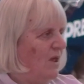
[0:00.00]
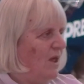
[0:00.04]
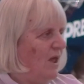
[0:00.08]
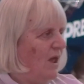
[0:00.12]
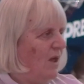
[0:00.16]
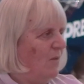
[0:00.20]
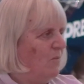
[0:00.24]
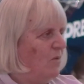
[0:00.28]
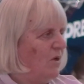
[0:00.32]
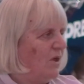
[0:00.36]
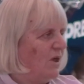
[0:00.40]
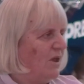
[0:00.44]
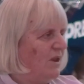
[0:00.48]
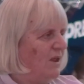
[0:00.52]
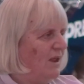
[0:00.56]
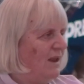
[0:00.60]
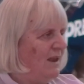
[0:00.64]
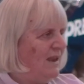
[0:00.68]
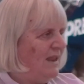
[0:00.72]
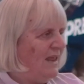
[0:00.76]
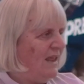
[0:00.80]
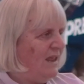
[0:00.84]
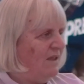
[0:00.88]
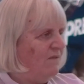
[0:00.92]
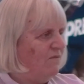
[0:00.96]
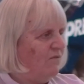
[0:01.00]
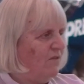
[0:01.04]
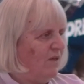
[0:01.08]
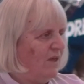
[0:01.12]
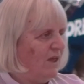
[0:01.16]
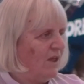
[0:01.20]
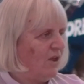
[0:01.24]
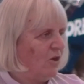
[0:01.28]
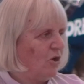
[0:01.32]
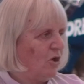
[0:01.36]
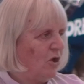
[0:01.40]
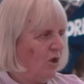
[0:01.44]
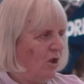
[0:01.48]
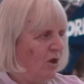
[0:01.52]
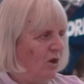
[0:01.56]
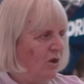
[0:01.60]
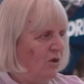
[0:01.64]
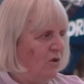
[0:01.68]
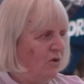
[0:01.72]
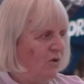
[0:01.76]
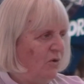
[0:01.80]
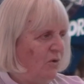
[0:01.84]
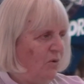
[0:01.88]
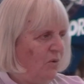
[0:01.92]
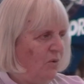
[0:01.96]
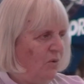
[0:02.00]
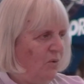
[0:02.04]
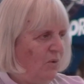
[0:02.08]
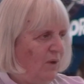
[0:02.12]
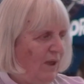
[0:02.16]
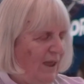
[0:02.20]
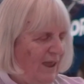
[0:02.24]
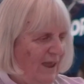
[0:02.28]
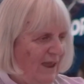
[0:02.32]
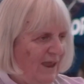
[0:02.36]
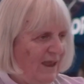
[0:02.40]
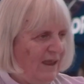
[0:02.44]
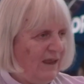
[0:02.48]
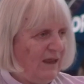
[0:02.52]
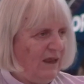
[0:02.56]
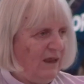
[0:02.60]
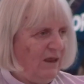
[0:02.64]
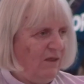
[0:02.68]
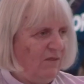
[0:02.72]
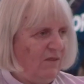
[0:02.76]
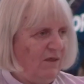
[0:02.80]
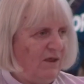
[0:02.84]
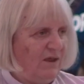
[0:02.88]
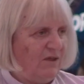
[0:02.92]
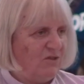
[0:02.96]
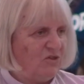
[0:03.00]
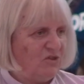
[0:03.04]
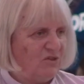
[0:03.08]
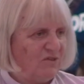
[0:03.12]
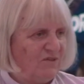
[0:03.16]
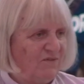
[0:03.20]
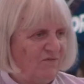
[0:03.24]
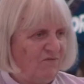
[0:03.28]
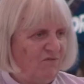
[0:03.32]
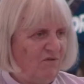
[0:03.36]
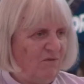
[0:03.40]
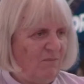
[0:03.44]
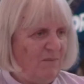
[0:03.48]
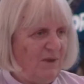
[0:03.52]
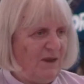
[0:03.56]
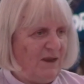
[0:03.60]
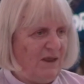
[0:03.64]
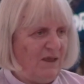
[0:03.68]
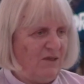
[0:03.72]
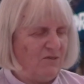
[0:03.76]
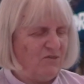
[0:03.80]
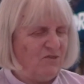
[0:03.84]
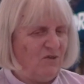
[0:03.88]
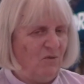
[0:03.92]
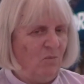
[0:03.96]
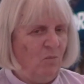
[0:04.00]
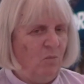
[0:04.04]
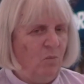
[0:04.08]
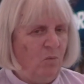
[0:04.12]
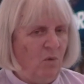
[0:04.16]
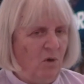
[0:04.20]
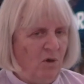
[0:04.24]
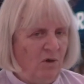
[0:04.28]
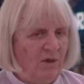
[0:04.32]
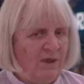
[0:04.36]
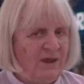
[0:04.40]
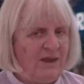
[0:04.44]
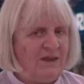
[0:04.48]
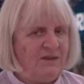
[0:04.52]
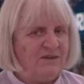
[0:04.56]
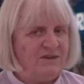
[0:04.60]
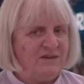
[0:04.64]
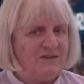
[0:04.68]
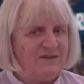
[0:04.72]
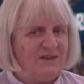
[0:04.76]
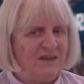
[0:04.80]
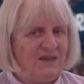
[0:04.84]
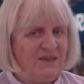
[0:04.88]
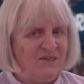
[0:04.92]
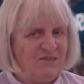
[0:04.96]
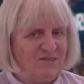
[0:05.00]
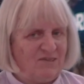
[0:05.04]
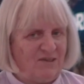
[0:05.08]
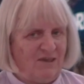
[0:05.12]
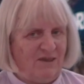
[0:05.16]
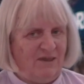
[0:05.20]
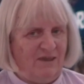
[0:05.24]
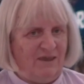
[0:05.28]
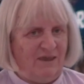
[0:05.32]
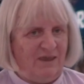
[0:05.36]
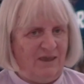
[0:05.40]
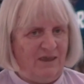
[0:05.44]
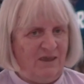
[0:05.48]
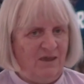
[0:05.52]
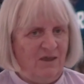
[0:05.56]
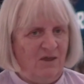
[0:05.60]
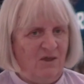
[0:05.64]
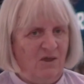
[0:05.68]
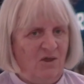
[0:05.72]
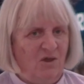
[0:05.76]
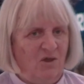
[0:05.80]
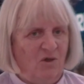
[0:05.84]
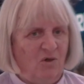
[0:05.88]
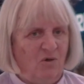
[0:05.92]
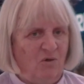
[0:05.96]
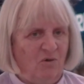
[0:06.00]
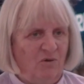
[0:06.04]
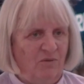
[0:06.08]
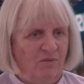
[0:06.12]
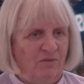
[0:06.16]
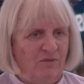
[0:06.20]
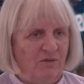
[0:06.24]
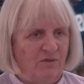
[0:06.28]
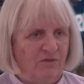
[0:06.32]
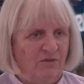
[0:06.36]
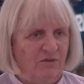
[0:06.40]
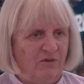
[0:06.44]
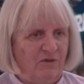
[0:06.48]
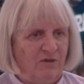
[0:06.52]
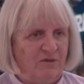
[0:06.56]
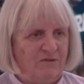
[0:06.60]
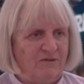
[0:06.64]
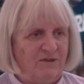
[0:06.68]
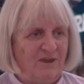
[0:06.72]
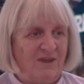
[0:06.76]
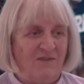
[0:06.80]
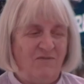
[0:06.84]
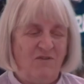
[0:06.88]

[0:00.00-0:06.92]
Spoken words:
And we're going to leave that clue hanging there just for a minute. So why did he say on the third day?